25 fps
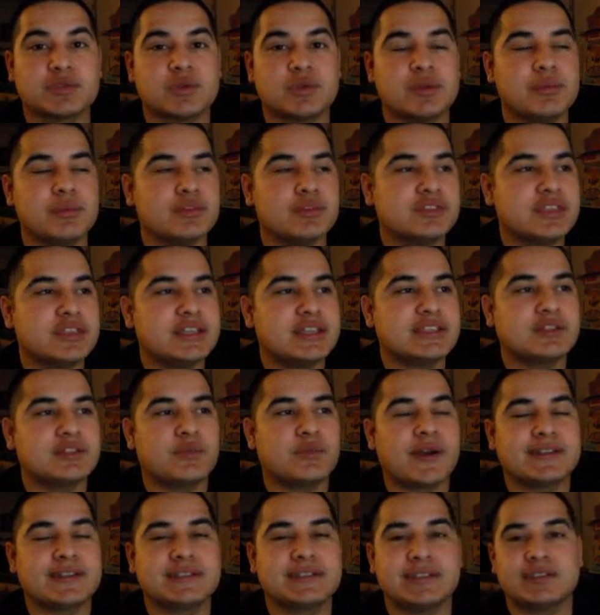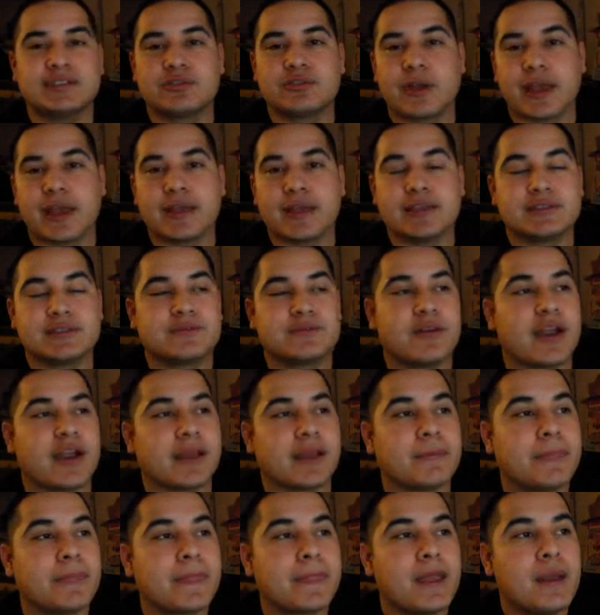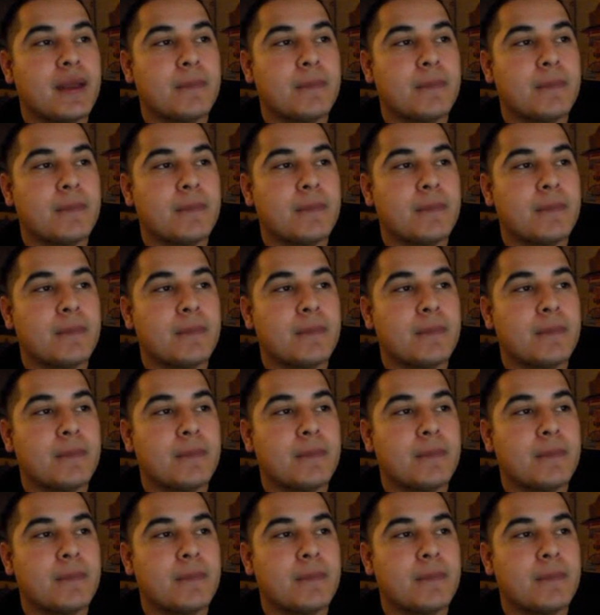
When he moves east to west, he's great. He's fine.